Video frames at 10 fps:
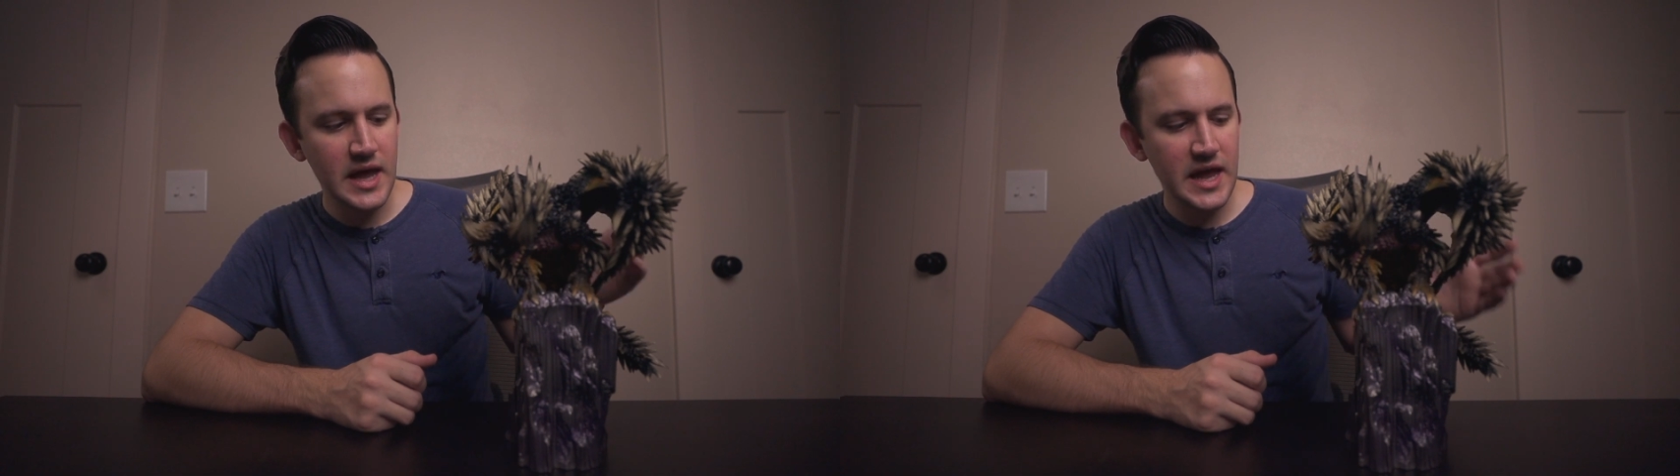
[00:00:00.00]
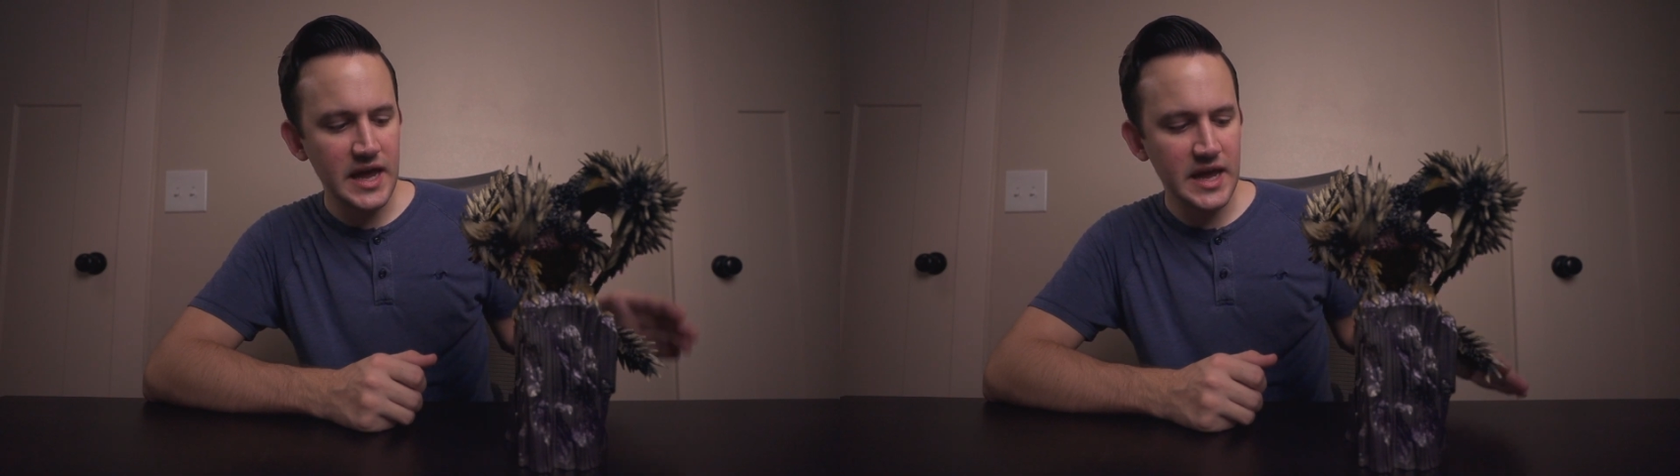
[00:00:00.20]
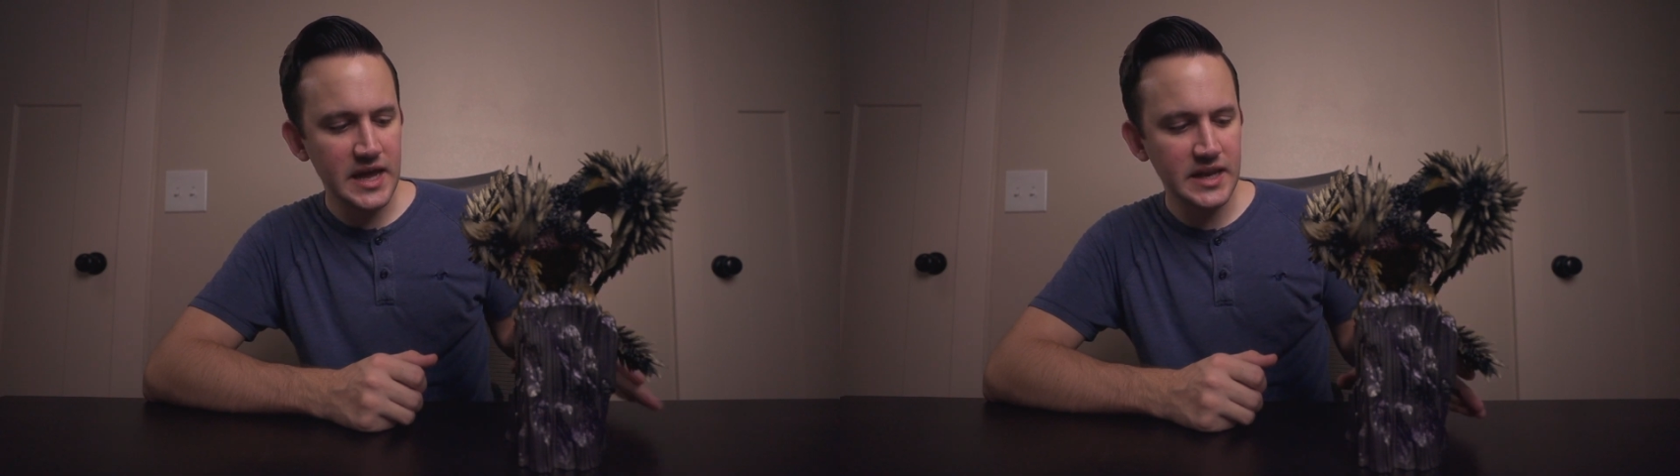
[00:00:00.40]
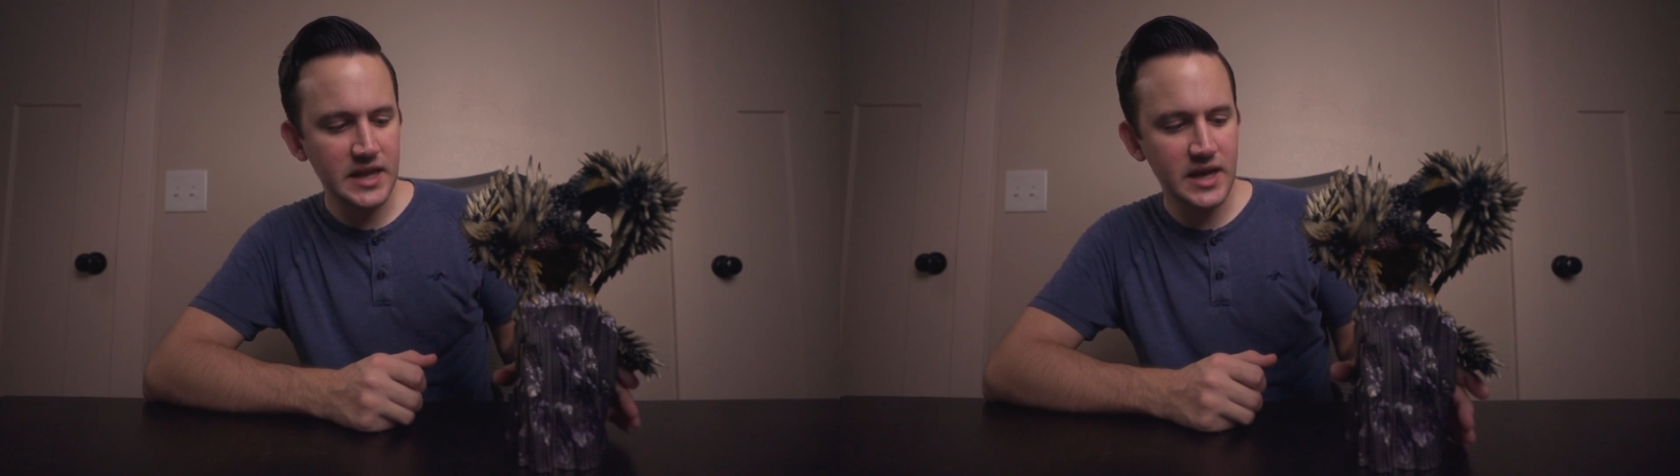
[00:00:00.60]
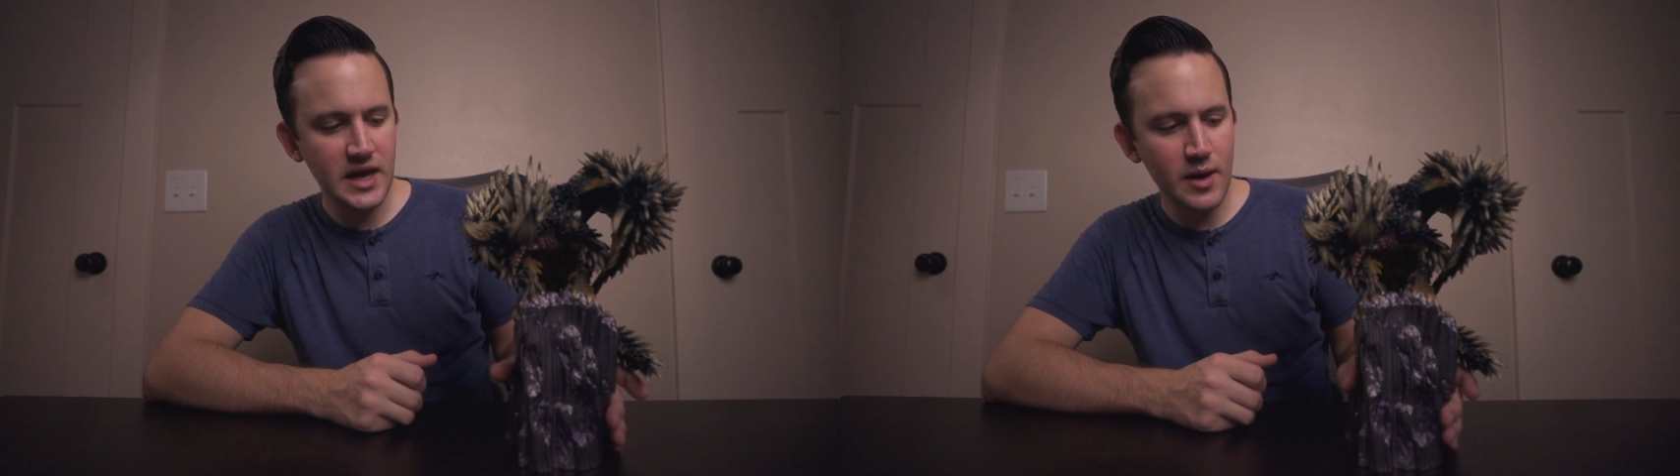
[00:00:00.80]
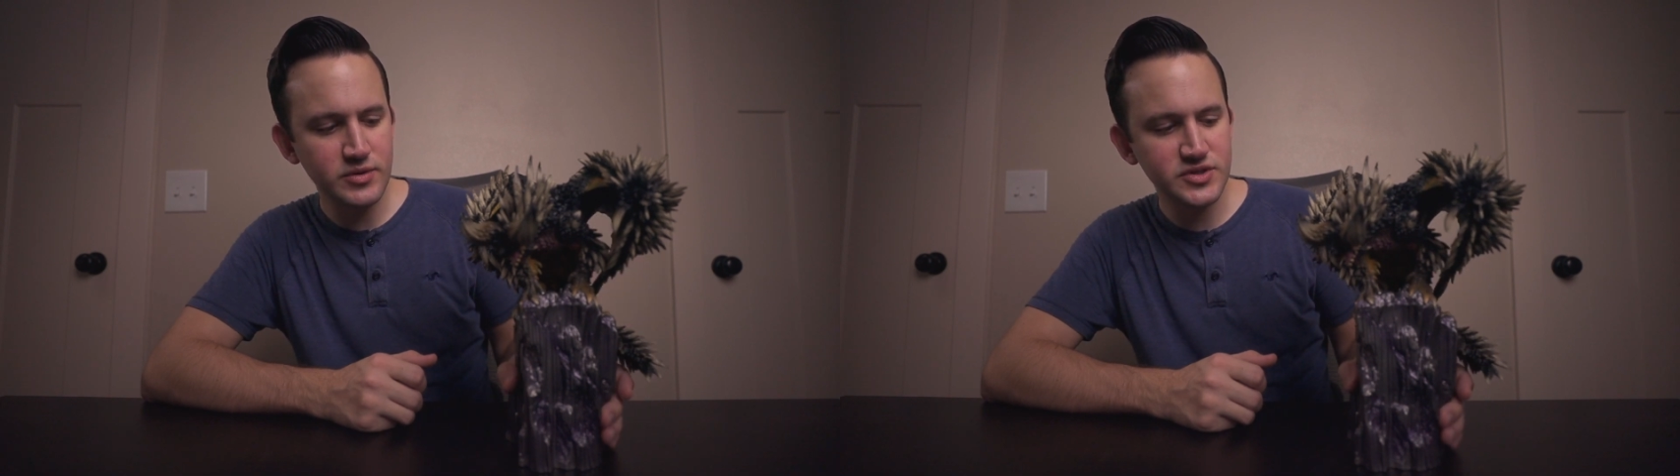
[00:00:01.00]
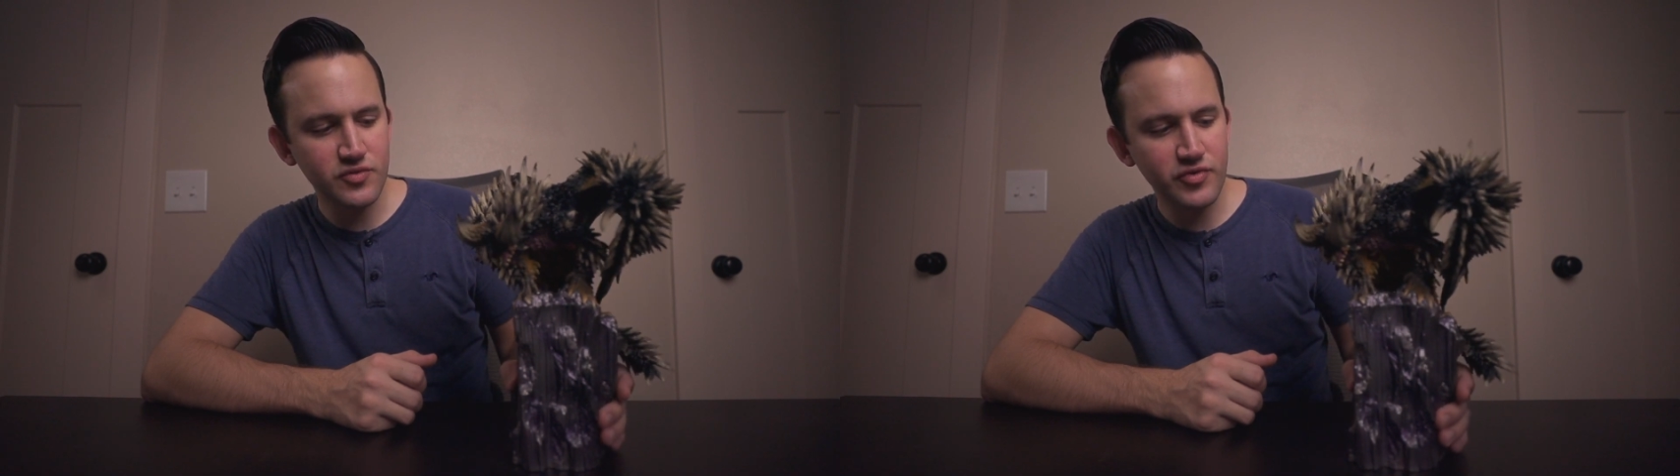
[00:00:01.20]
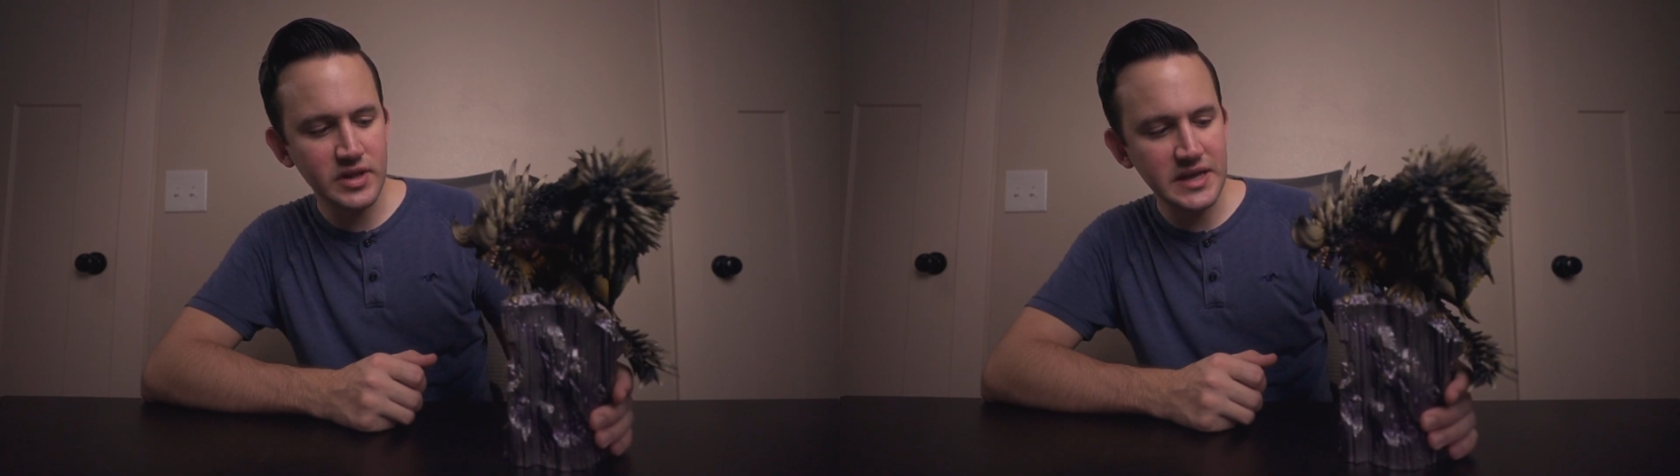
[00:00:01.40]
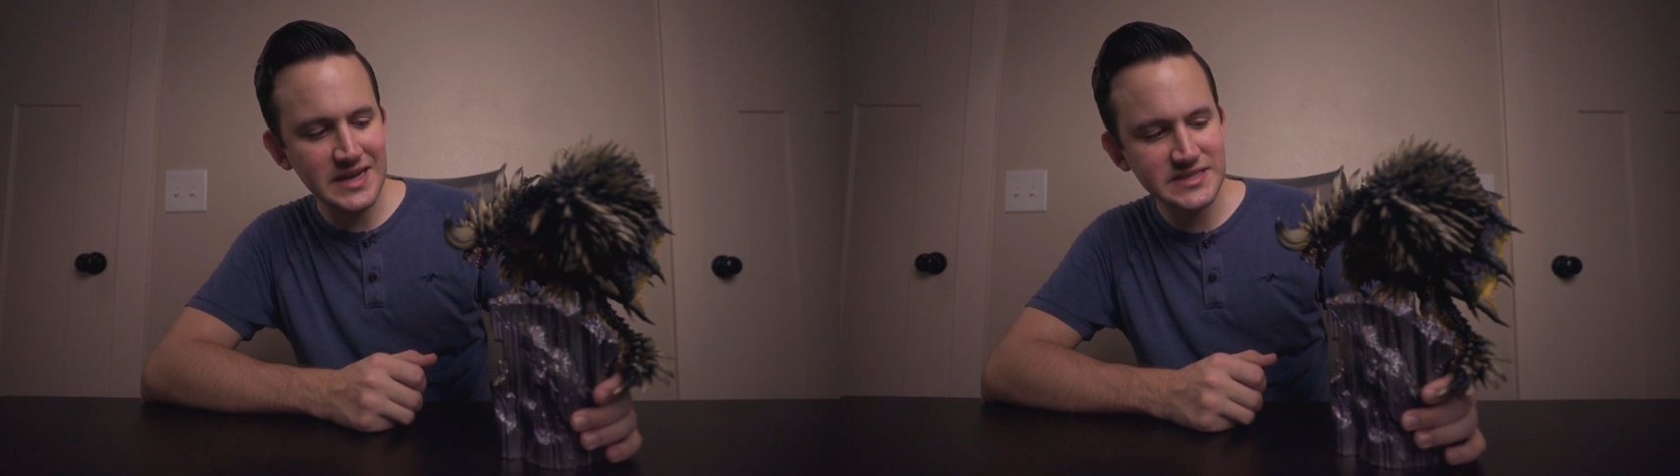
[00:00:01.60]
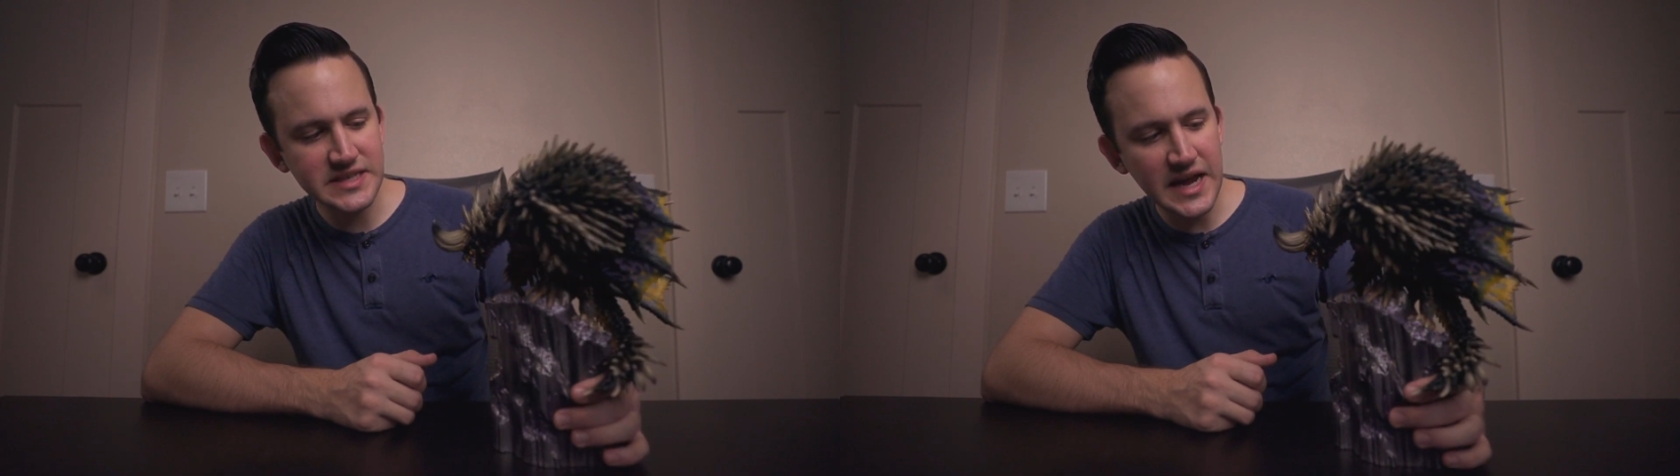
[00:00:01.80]
And I was really
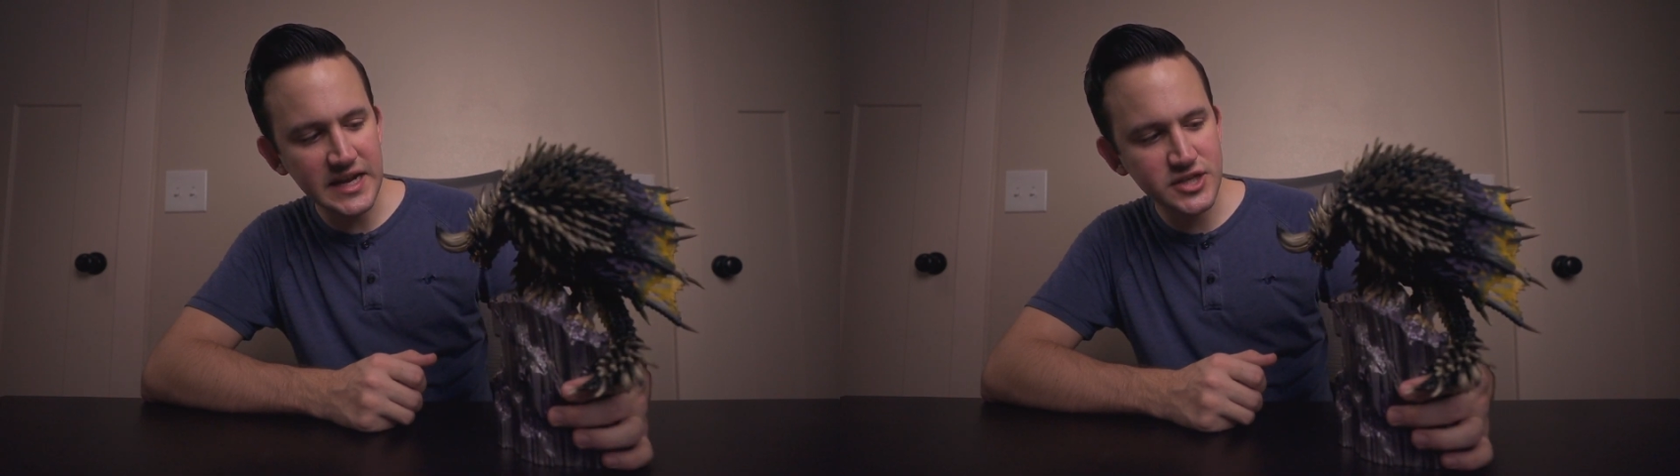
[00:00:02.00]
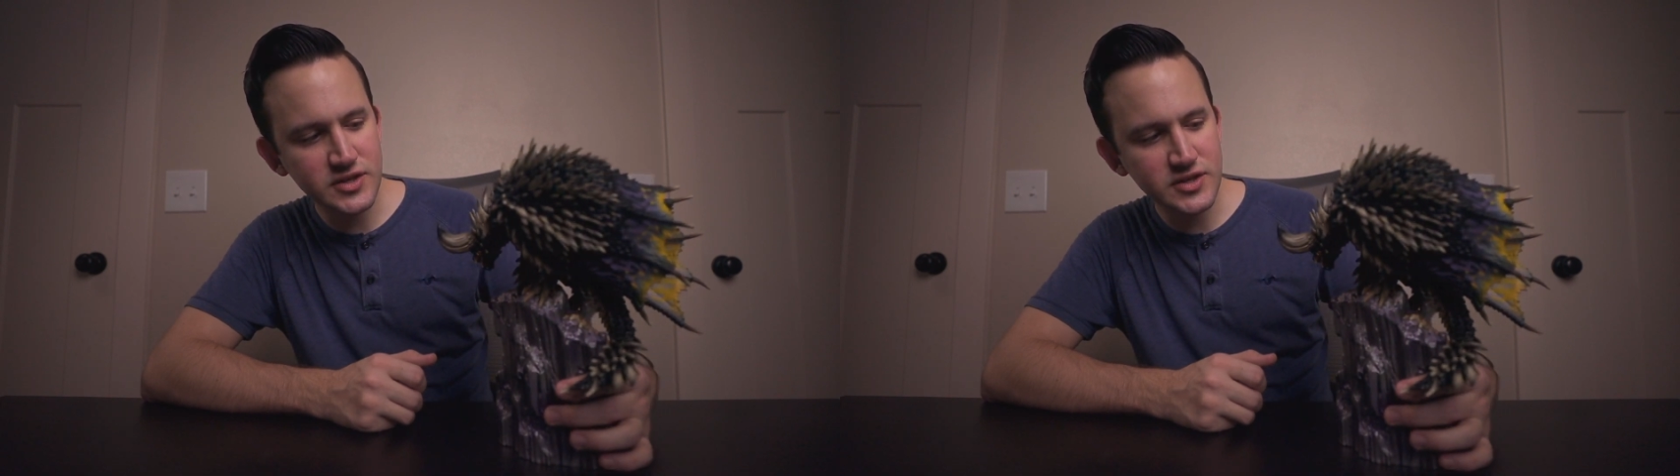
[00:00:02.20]
excited